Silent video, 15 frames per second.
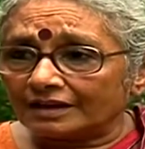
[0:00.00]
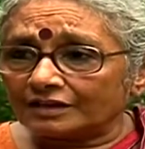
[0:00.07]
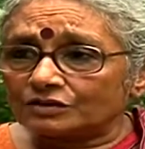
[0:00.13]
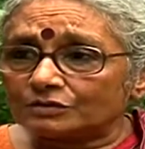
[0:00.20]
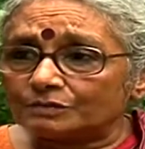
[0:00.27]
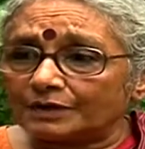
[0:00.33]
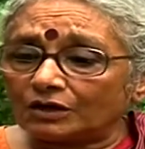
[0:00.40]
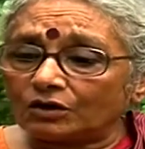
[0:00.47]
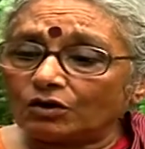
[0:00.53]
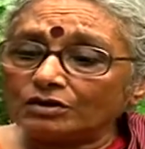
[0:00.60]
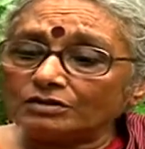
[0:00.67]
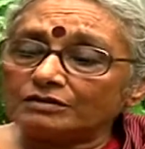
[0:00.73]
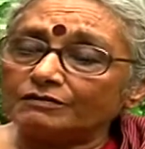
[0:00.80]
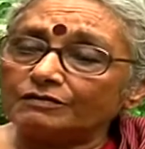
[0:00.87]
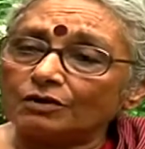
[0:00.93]
It's
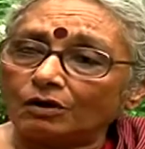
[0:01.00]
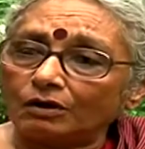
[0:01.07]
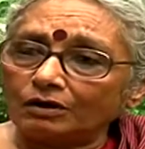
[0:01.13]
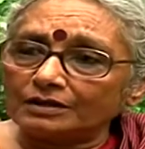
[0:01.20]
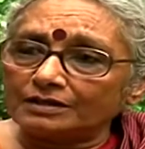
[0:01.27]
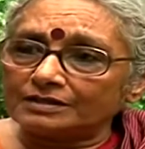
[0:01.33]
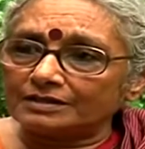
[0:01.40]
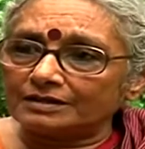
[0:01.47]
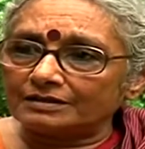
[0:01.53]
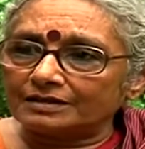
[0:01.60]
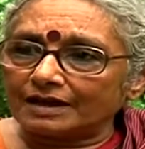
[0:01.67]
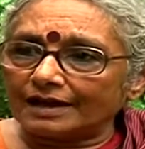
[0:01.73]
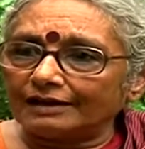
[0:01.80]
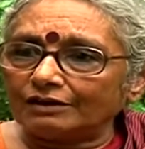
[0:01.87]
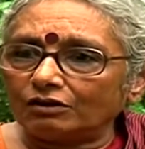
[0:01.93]
because of long
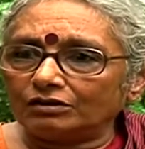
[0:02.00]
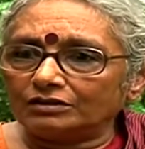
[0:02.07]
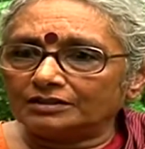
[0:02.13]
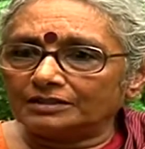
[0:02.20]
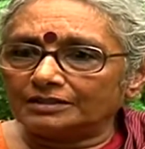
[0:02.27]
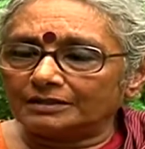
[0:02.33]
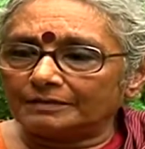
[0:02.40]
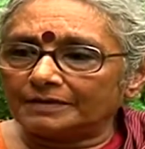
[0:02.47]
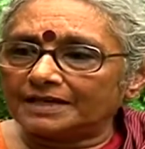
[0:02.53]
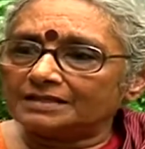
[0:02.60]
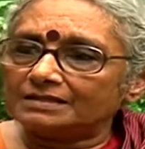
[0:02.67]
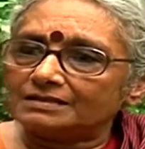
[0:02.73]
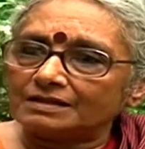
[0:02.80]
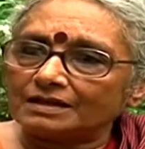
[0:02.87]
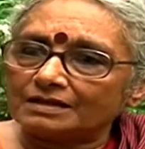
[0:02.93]
dialogues and
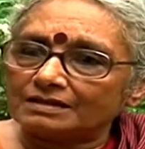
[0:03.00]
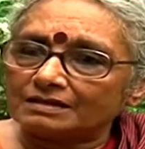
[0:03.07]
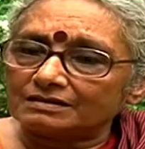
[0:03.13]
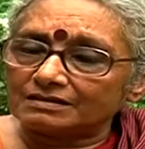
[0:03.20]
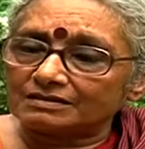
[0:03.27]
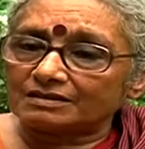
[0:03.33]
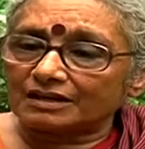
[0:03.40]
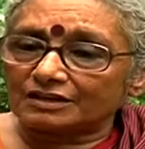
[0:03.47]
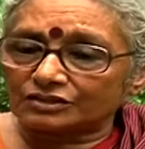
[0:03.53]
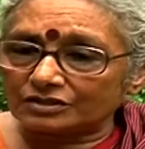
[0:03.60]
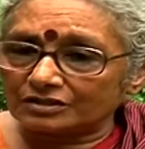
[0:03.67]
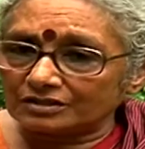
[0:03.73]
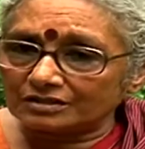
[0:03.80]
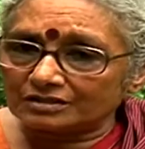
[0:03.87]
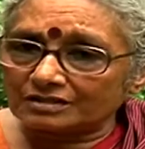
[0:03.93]
debates and
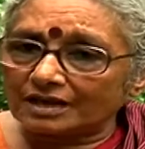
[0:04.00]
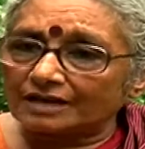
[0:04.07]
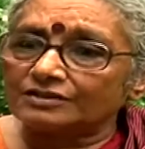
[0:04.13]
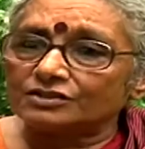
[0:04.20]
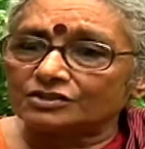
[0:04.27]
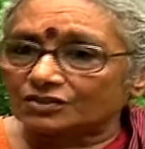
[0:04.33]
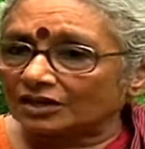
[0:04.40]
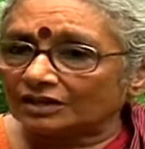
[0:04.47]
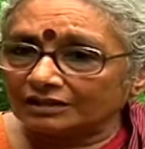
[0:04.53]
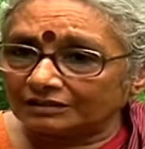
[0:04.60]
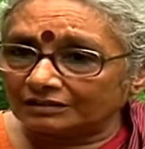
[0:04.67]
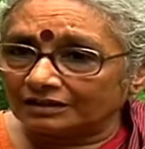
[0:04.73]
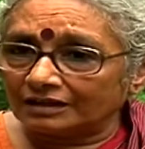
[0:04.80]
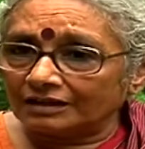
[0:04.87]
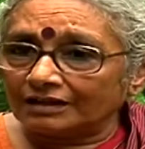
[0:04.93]
discussions and
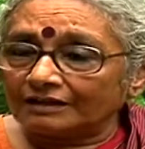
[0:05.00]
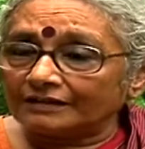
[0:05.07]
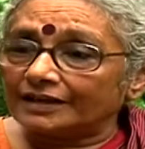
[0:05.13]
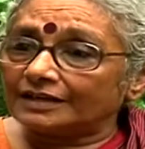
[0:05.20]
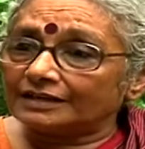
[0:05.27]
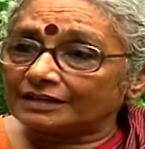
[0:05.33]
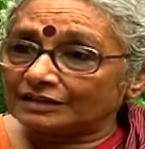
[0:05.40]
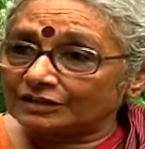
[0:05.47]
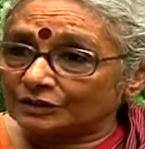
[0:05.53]
struggle that